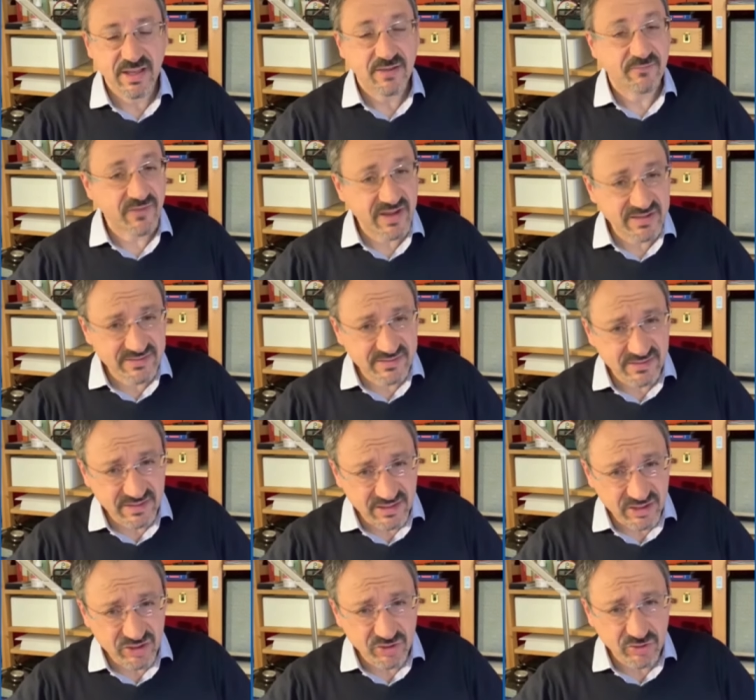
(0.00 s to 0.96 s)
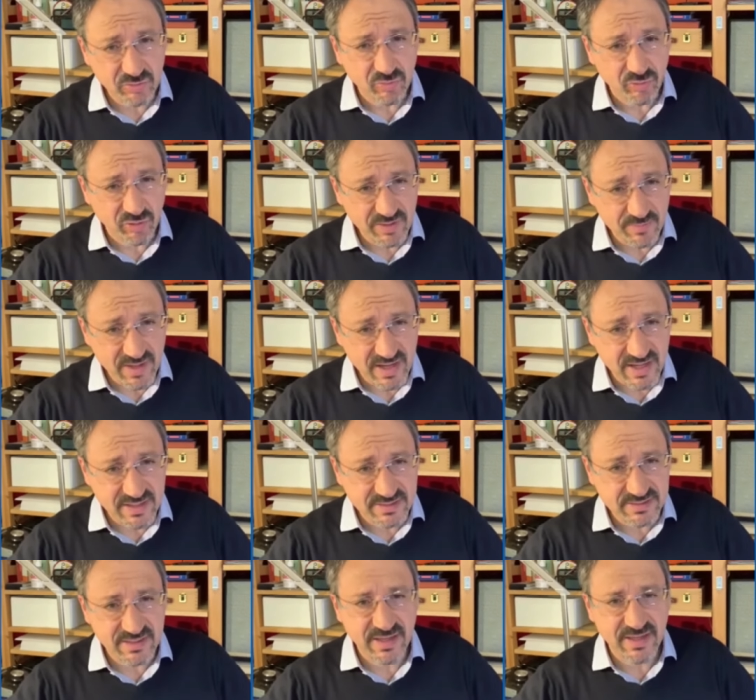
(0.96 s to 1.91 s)
vaccination
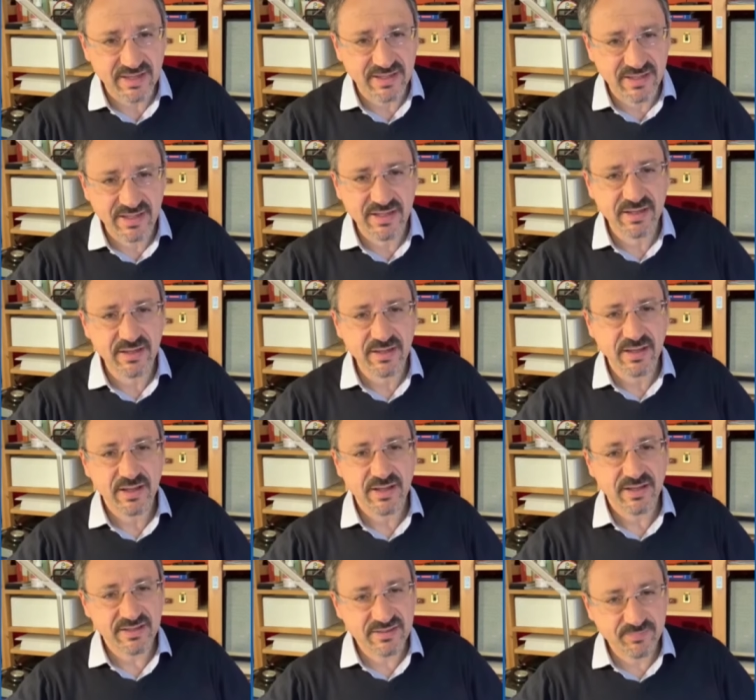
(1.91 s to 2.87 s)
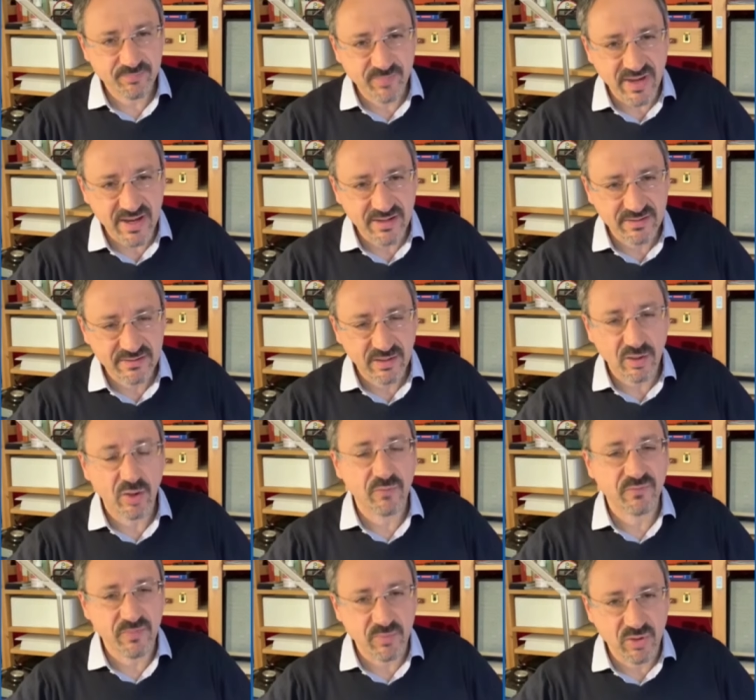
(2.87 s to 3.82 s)
remains a key aspect
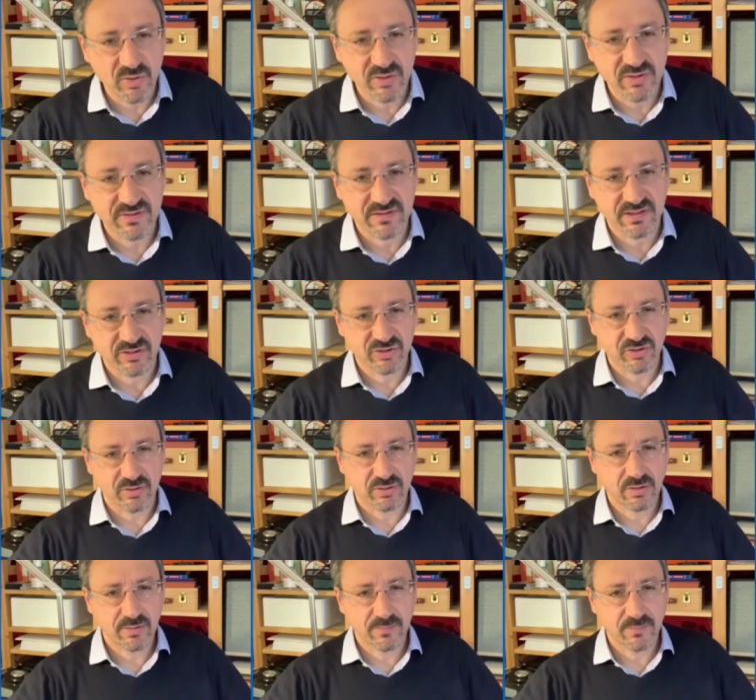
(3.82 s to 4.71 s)
of immunization.